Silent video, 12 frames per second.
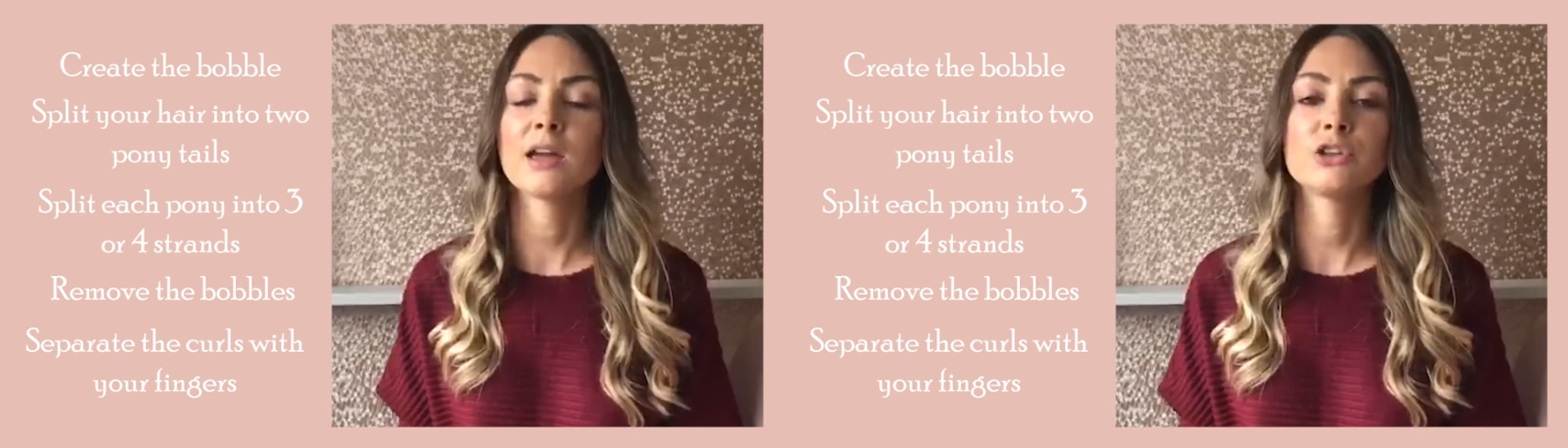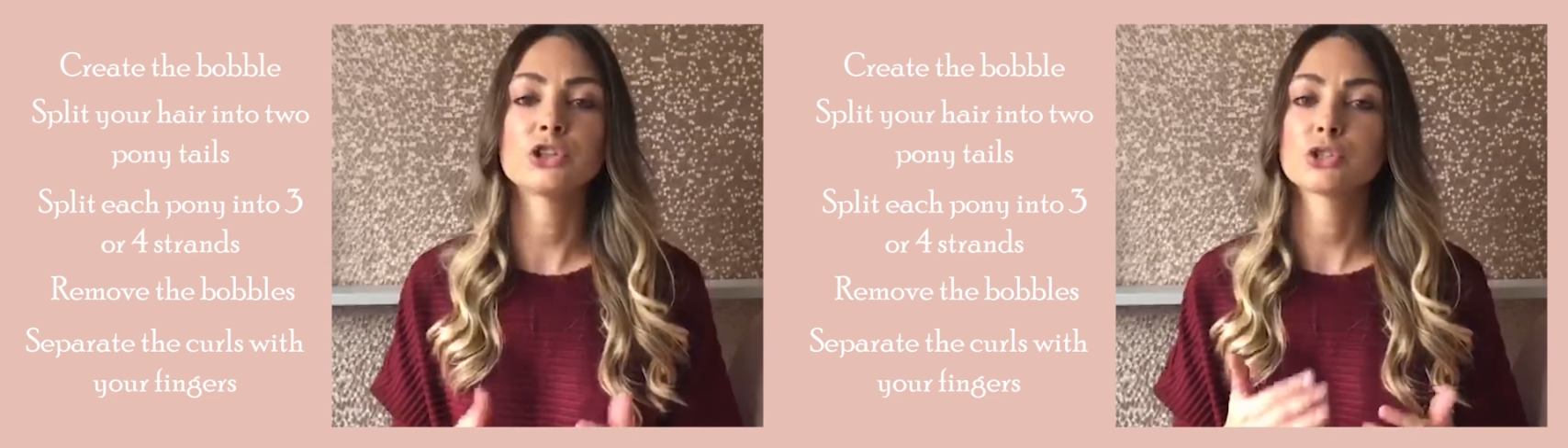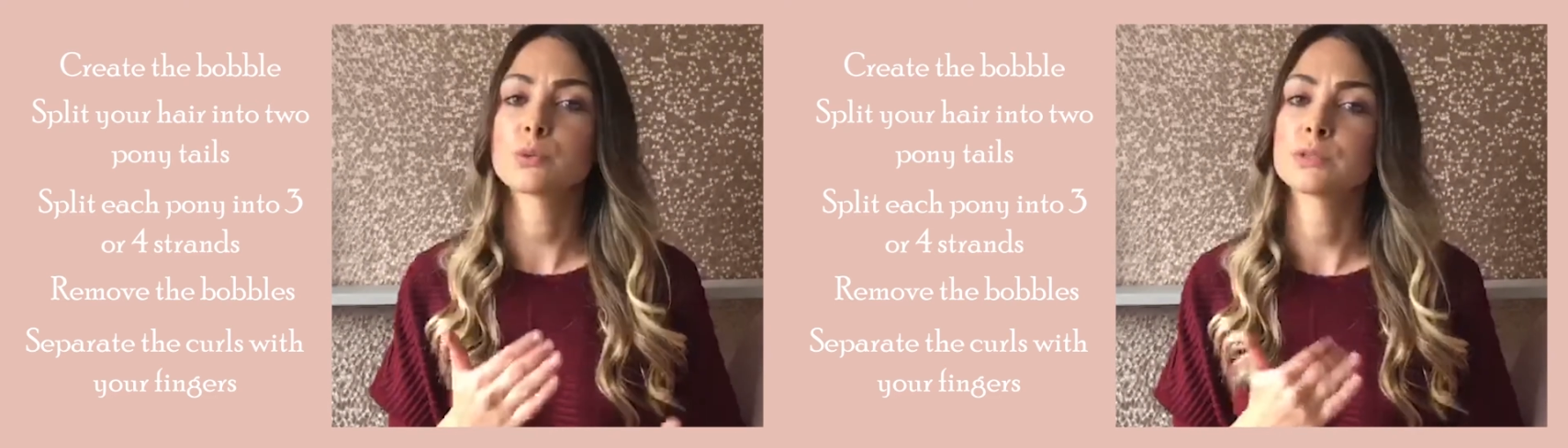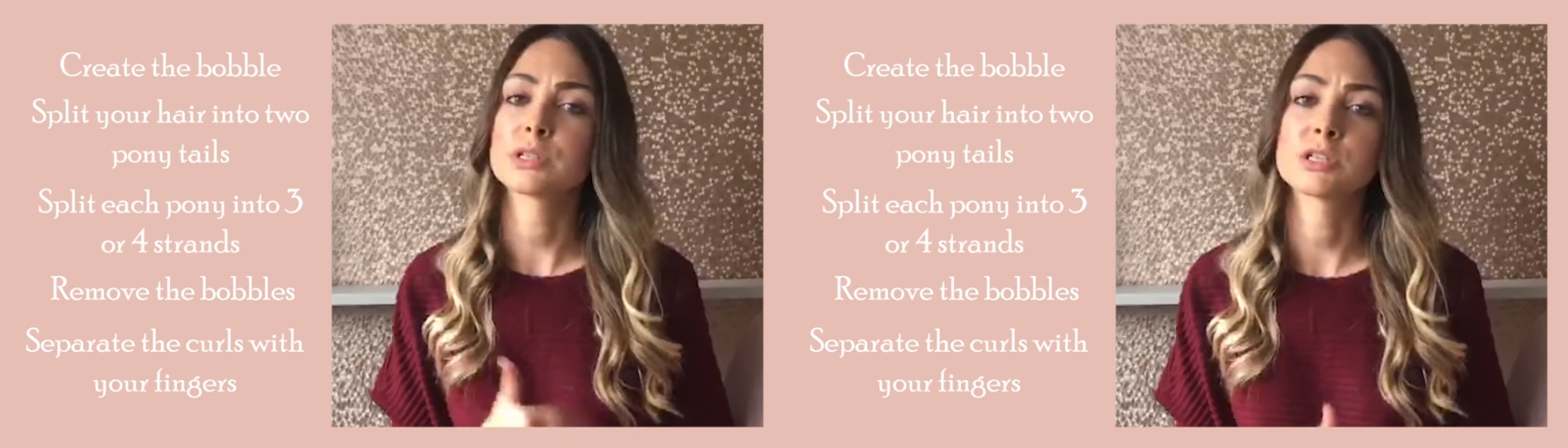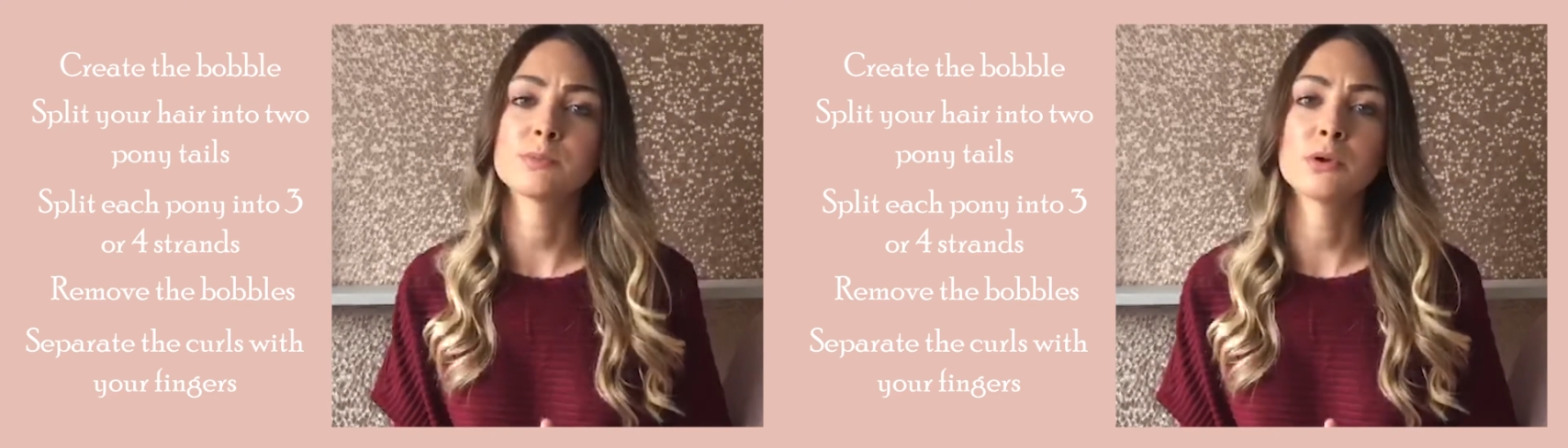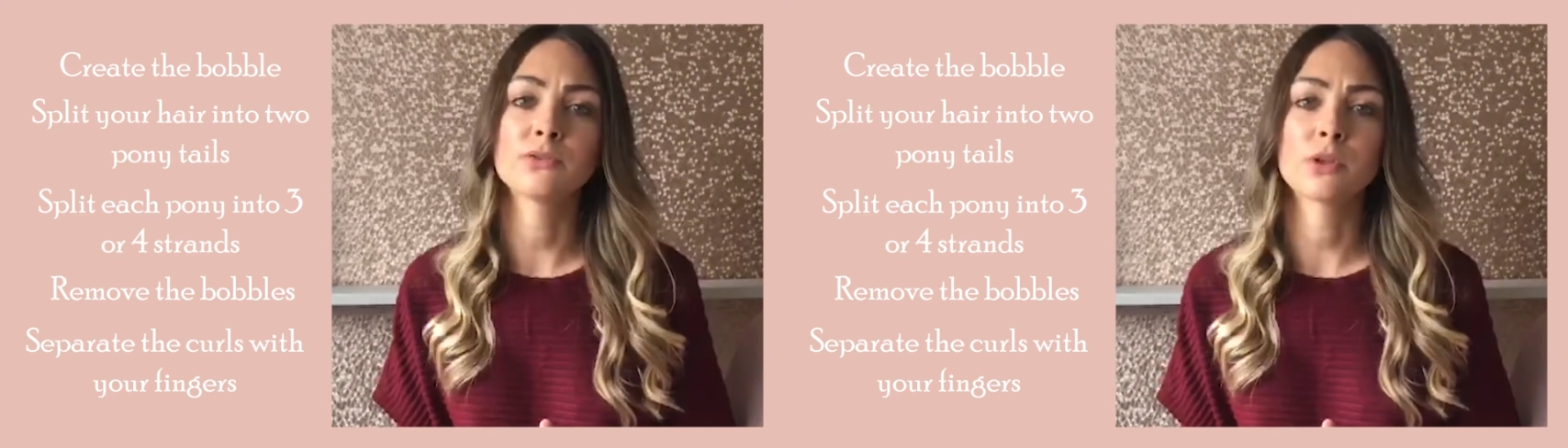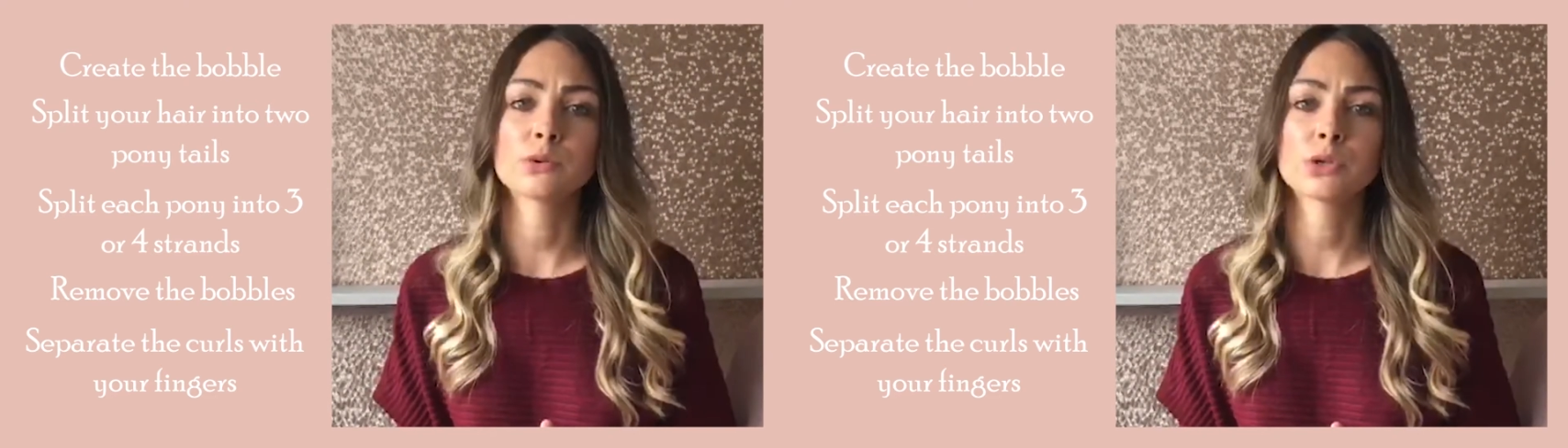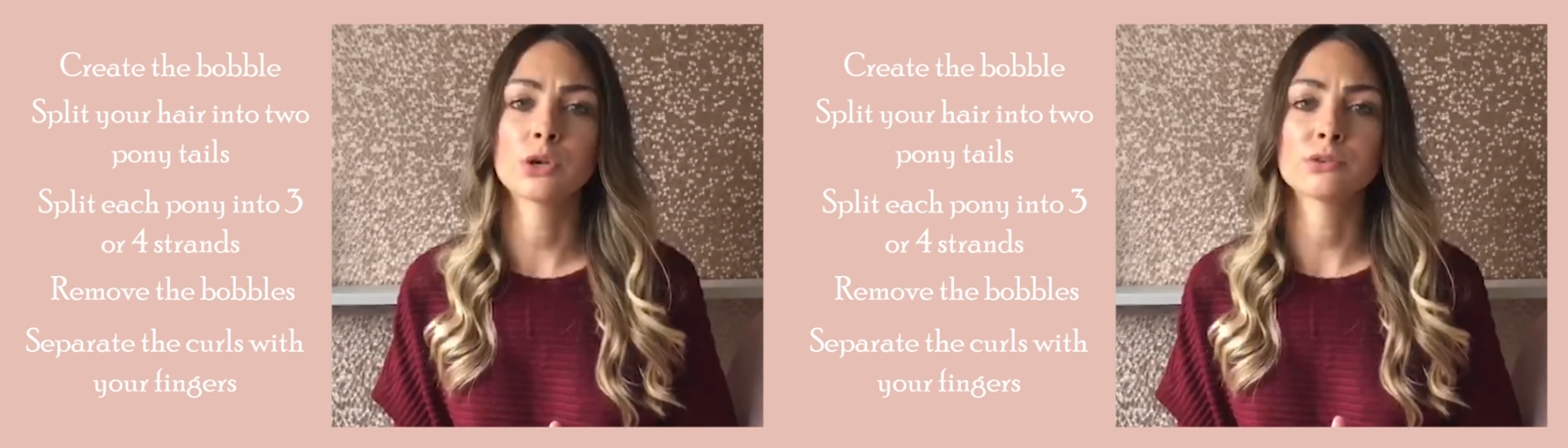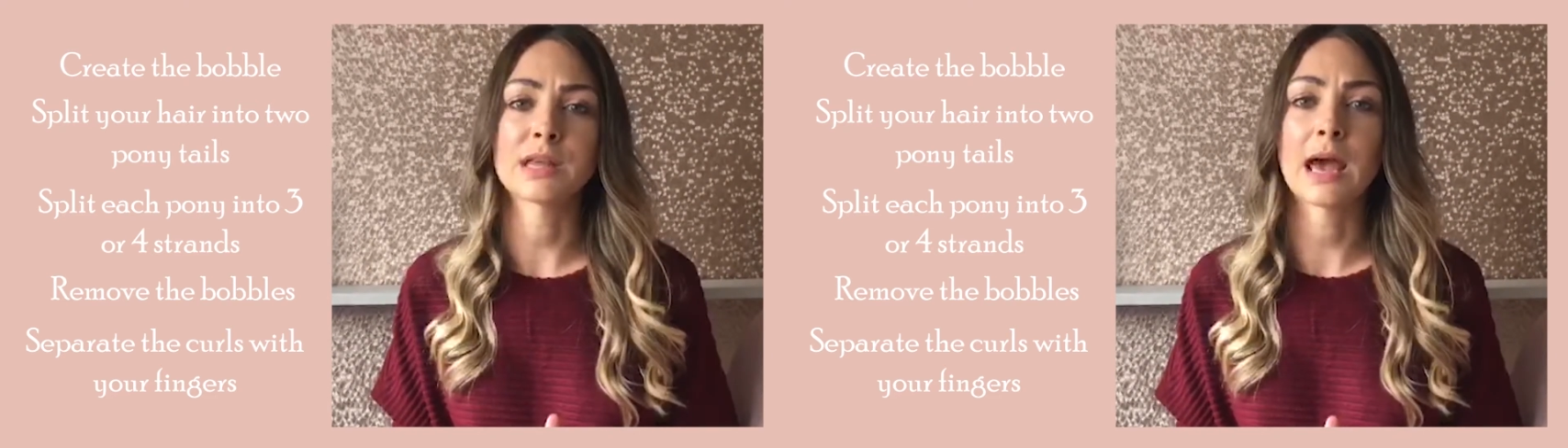and you just want to smooth those
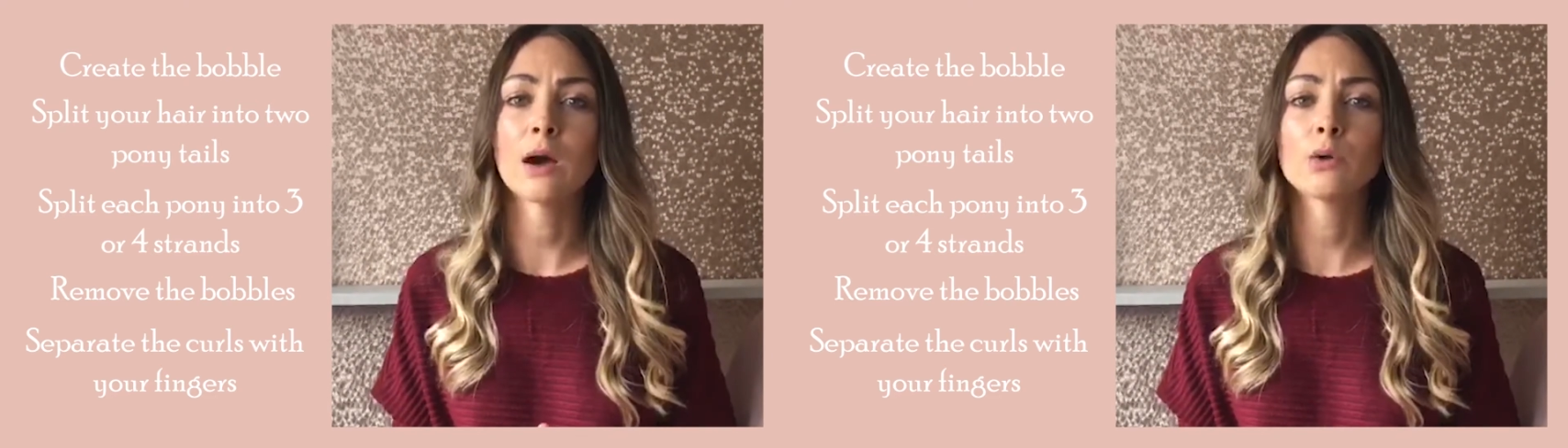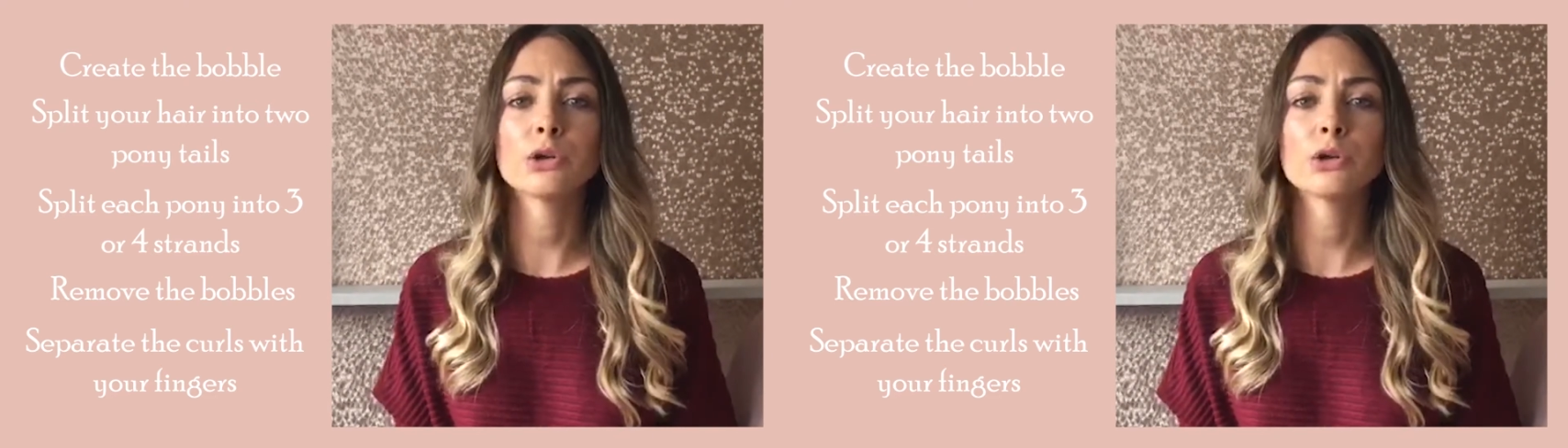curls out,